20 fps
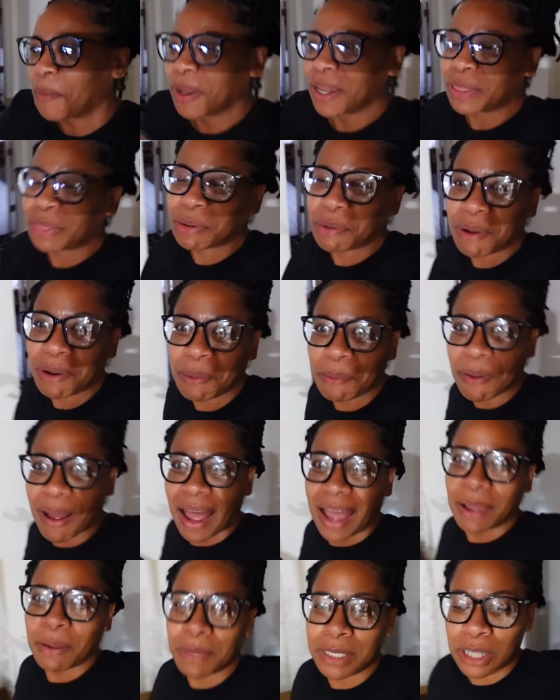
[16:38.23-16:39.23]
He threw it
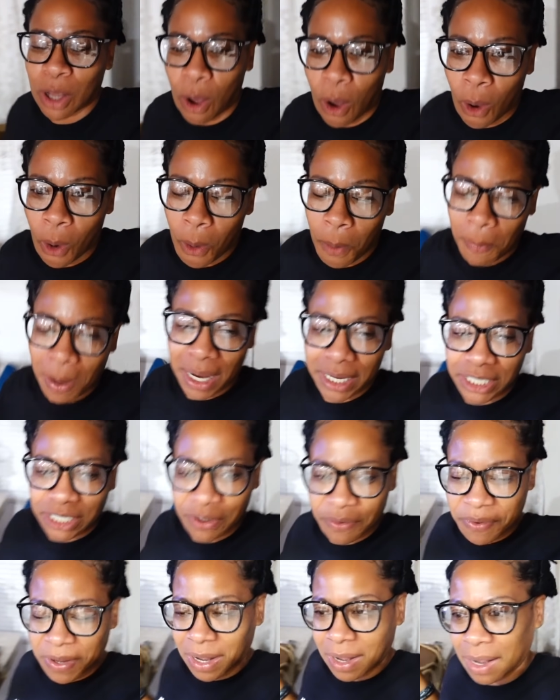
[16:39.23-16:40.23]
away. It was a whole bunch
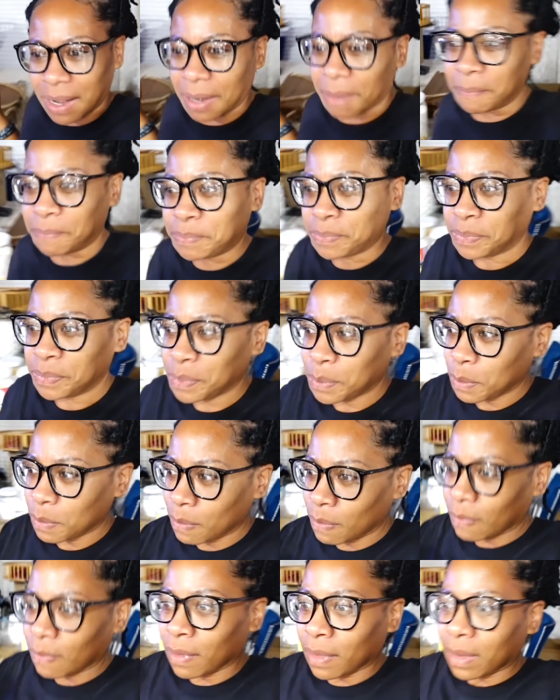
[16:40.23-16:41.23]
of um.
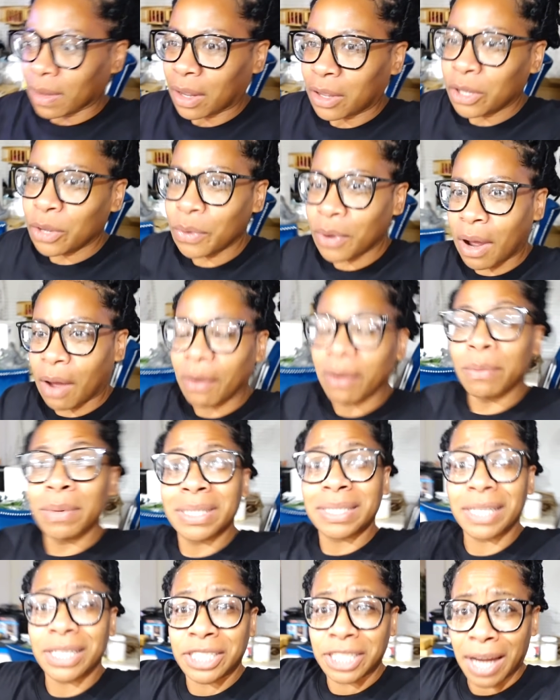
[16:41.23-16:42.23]
You know, it was
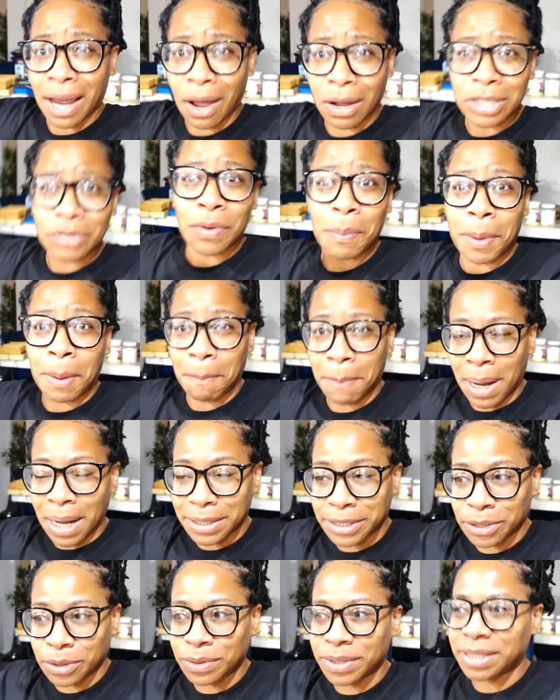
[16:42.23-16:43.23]
the shells from the
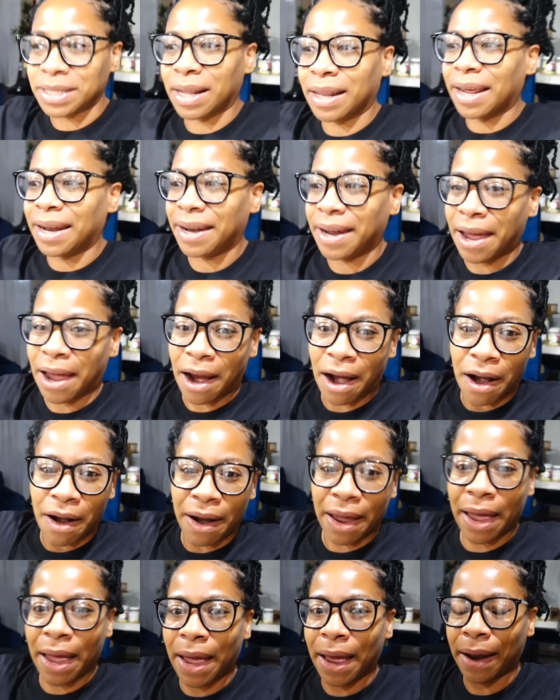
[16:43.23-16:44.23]
mussel still in
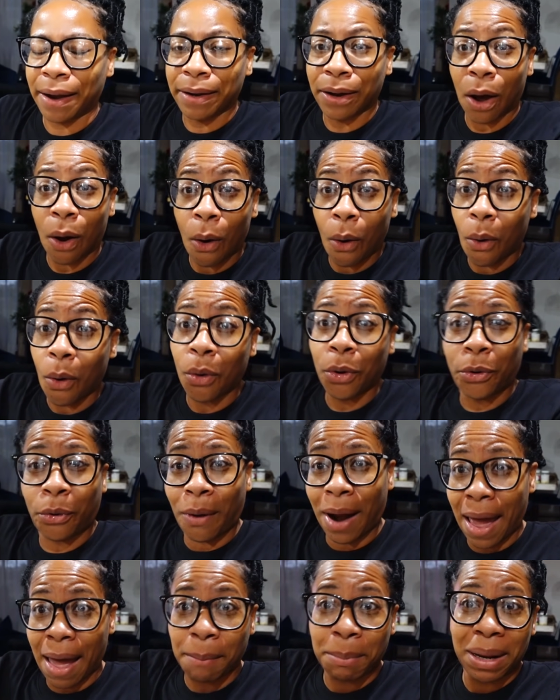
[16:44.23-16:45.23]
there and the old
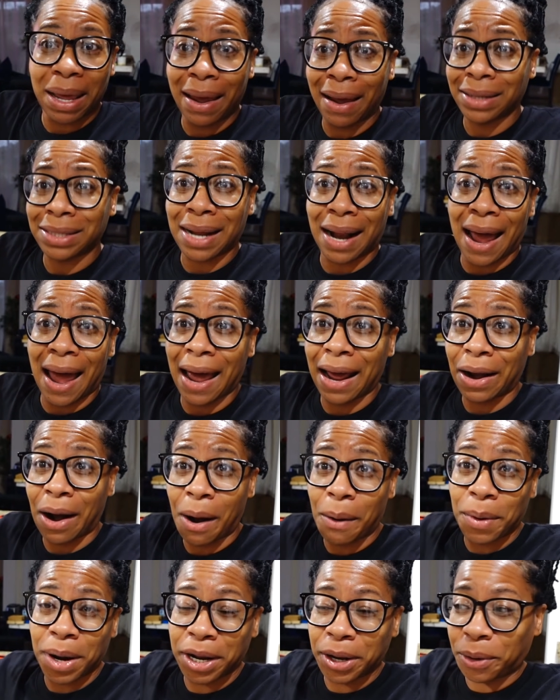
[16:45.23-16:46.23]
crab legs that I had
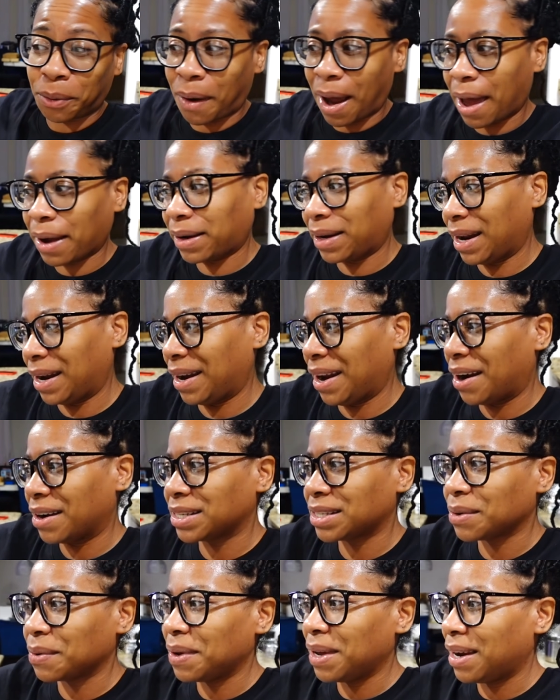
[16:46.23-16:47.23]
already cracked in there,
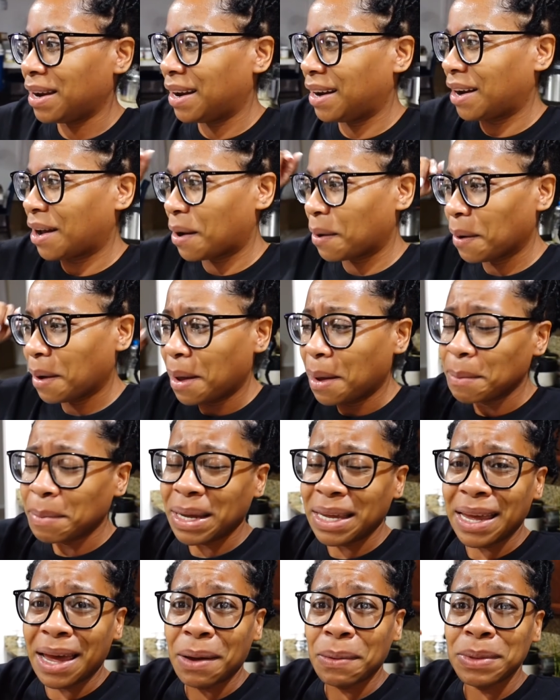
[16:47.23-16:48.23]
so he didn't know.
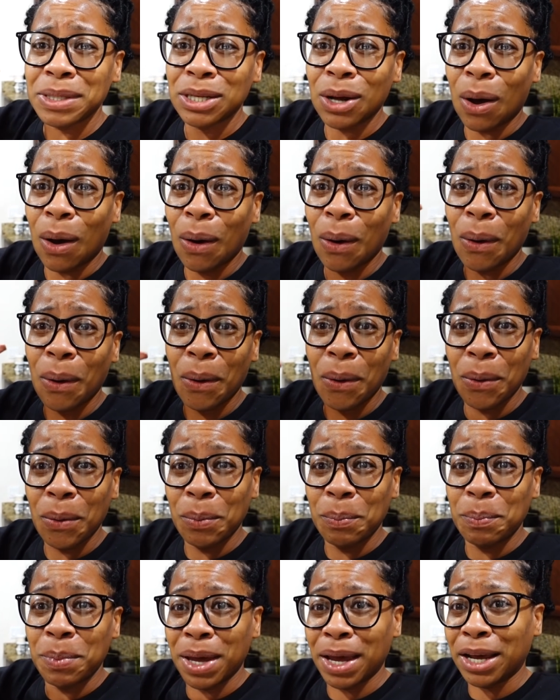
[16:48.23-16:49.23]
But yeah, it was a whole
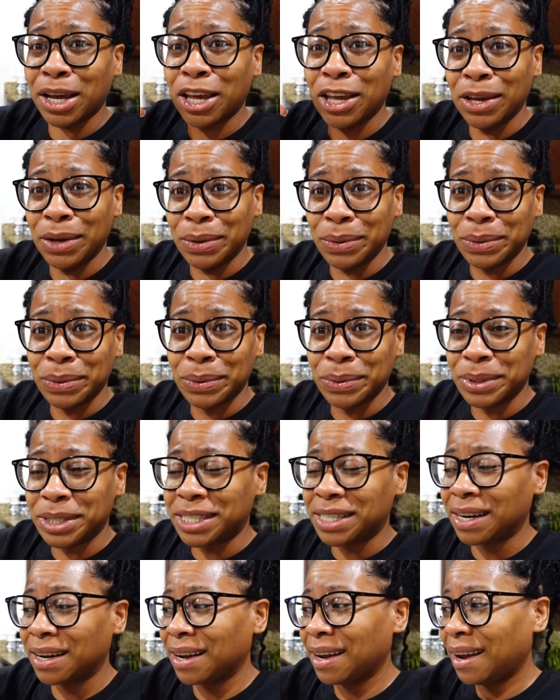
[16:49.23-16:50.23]
big,
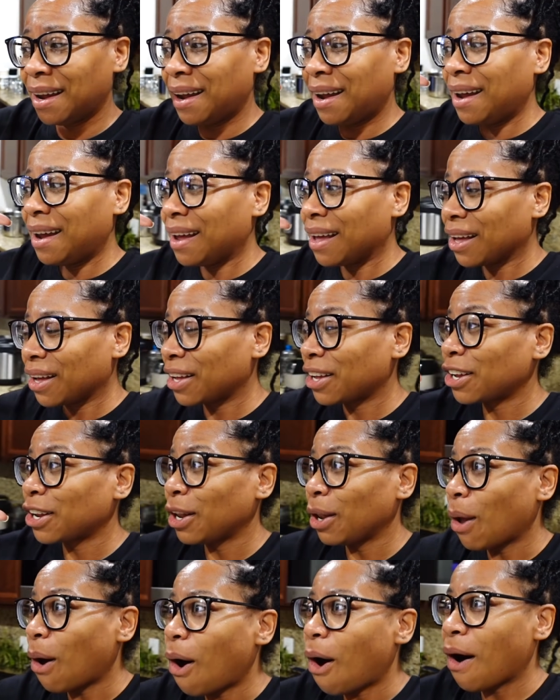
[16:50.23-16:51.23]
huge
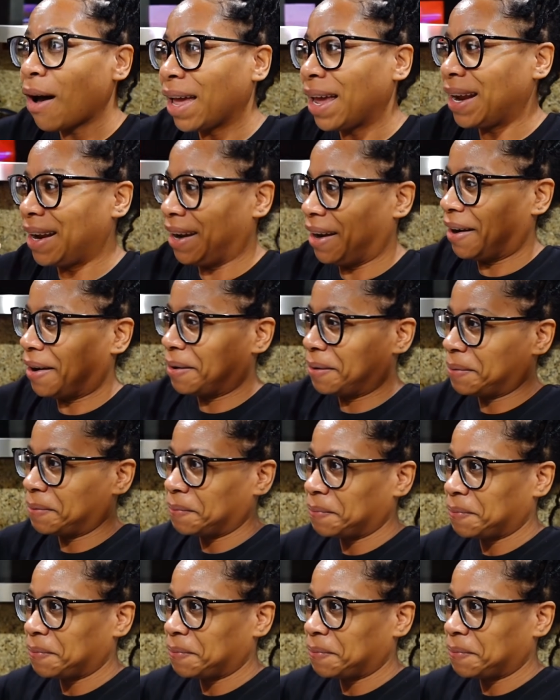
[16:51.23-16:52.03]
claw in there.